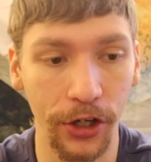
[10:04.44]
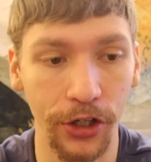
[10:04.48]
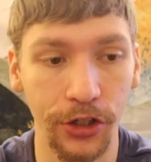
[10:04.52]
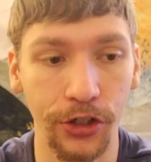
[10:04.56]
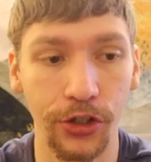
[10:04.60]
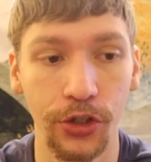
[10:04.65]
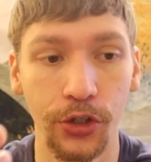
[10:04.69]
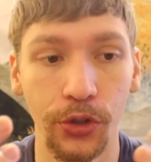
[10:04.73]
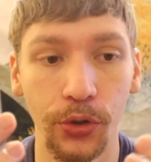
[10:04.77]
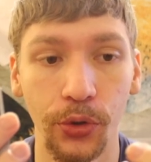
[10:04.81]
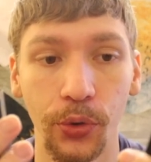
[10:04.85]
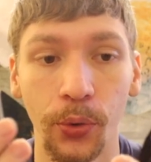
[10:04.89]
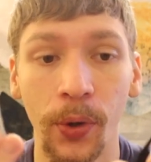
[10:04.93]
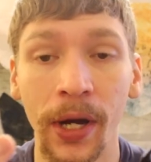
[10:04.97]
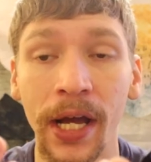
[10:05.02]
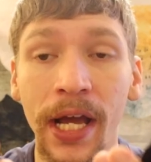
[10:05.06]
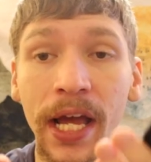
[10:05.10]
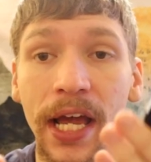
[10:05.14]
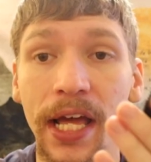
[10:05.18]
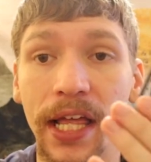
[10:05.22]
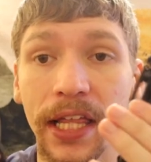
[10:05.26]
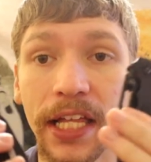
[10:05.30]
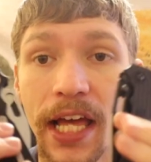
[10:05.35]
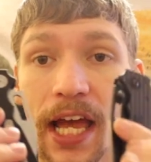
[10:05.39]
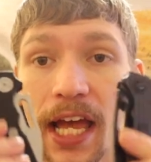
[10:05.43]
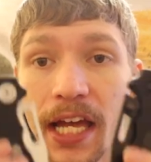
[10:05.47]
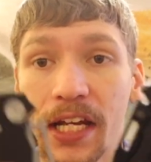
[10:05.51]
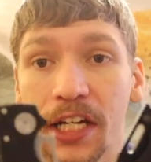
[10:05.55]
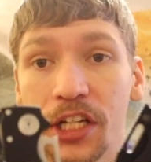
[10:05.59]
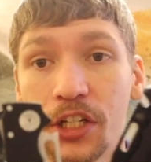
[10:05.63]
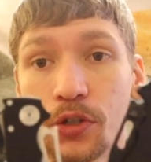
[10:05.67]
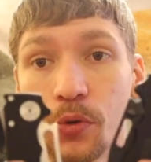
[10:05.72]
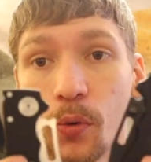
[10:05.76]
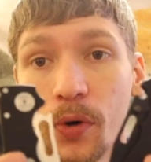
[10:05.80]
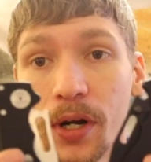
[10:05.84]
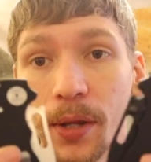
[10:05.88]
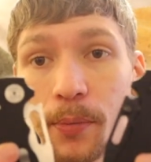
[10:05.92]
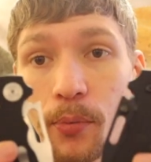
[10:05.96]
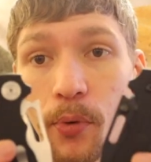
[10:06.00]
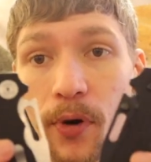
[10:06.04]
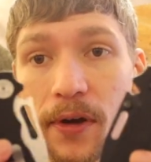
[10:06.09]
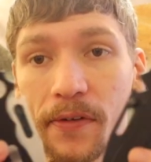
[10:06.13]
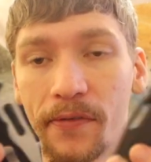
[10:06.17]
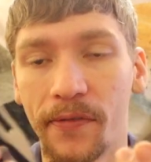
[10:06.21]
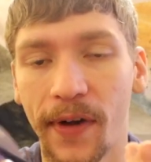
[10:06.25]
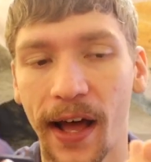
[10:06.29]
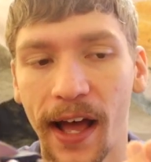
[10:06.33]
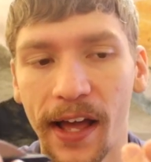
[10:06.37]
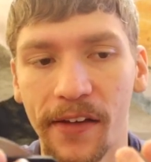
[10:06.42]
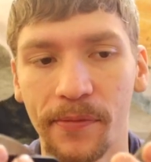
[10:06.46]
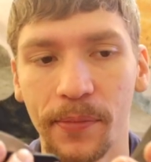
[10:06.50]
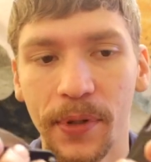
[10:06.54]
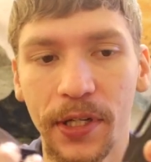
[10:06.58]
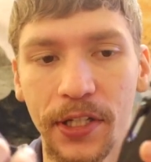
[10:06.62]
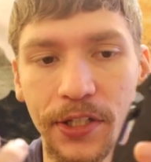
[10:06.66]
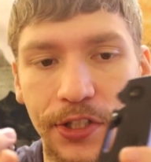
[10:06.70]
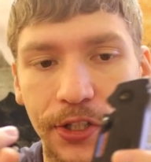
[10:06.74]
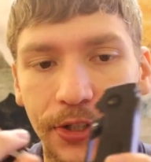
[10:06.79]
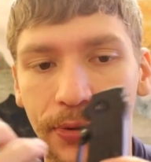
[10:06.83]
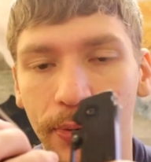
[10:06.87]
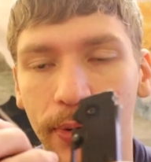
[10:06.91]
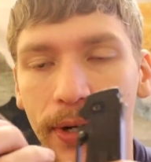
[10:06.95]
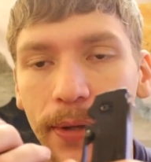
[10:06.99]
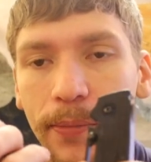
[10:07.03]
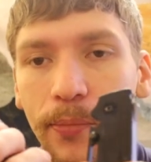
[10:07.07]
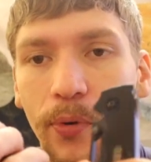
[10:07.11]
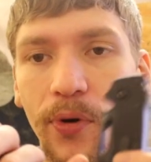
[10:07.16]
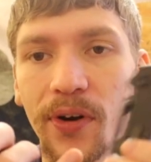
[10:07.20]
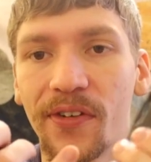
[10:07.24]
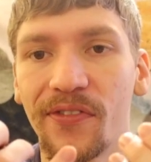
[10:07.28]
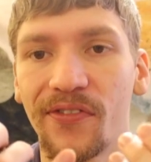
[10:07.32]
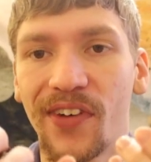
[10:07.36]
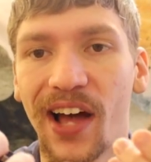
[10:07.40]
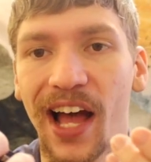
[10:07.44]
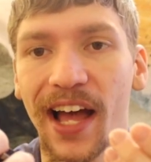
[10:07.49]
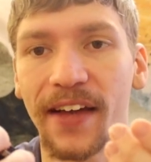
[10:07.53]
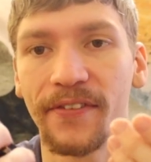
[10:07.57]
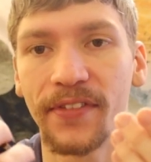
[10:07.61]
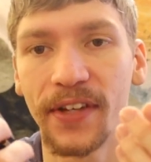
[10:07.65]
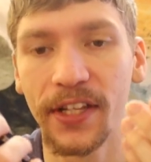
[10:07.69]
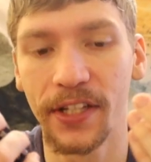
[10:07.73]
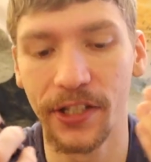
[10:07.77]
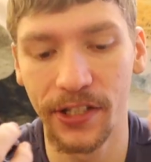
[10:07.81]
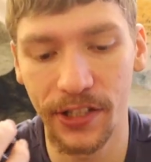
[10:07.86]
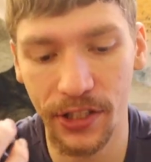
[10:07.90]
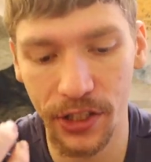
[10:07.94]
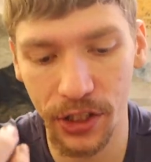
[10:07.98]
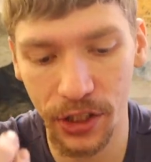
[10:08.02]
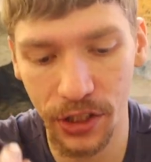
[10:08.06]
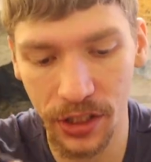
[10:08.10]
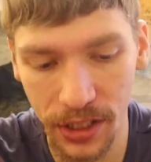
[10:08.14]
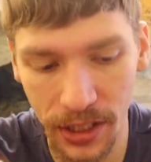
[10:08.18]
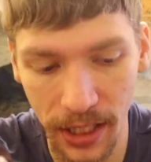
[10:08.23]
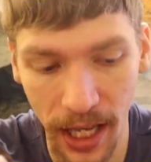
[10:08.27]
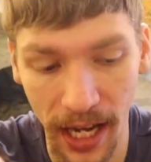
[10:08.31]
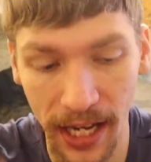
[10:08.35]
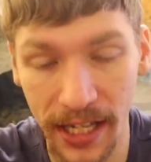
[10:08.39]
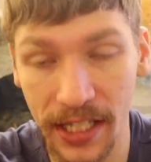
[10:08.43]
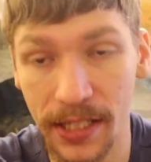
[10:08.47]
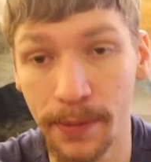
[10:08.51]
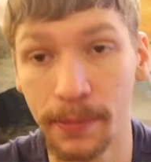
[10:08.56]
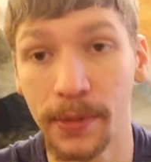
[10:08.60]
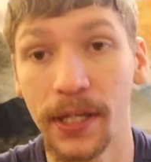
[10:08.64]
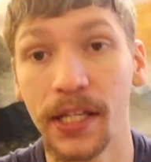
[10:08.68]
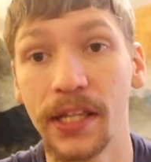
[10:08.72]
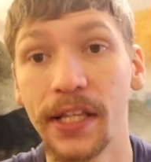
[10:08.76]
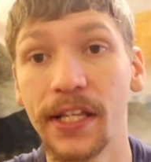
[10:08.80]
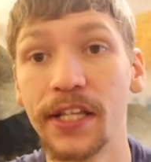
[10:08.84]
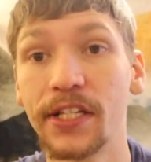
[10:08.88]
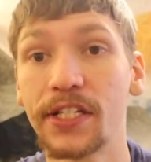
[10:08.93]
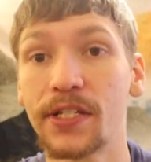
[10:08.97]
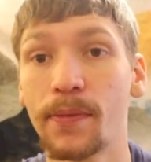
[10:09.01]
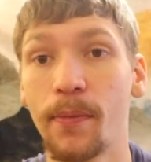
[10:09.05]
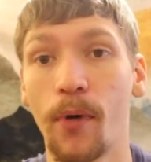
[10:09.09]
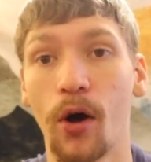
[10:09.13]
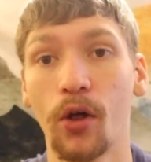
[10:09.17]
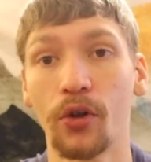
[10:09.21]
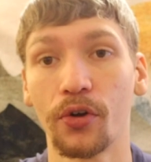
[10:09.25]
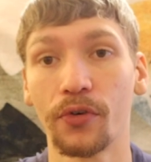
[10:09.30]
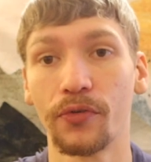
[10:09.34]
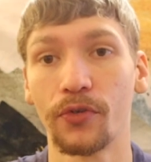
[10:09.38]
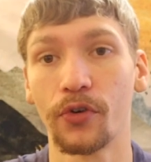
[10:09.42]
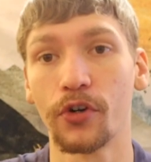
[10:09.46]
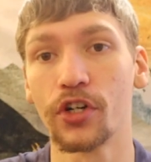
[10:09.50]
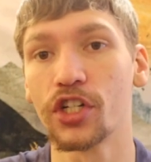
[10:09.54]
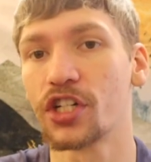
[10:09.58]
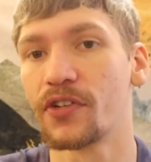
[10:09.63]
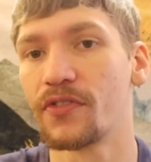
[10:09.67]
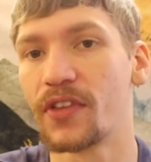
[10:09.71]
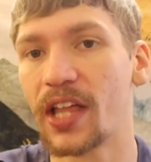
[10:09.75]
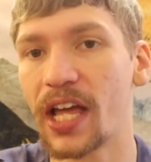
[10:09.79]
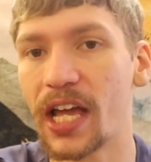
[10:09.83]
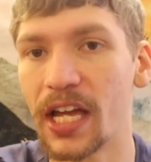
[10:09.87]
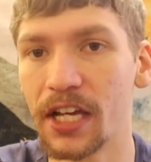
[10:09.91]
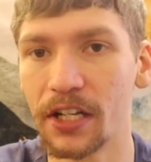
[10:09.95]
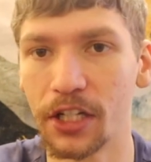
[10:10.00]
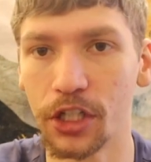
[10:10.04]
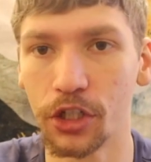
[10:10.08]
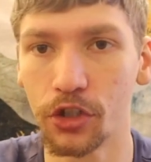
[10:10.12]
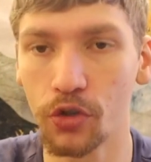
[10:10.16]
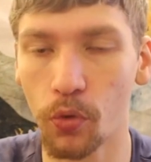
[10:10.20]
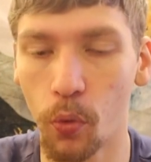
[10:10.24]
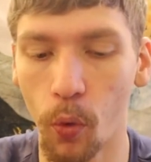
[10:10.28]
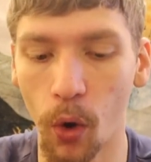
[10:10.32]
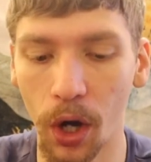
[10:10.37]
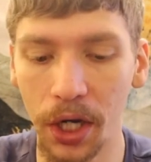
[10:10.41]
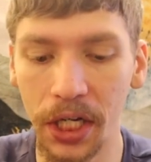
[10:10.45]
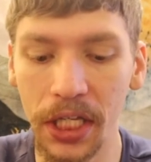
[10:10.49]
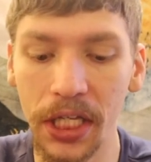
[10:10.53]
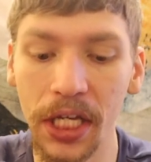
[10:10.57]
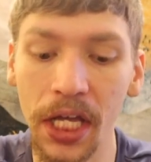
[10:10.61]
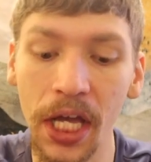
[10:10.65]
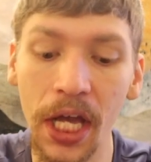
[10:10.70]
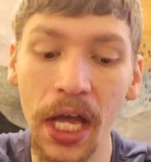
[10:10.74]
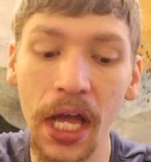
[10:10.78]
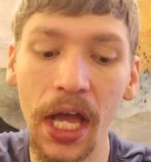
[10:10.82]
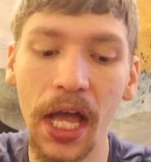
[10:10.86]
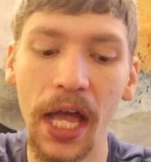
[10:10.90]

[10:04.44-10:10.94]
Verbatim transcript: it to the 80-20.5 because the 20.5 is designed to be the smaller version of the 80-20.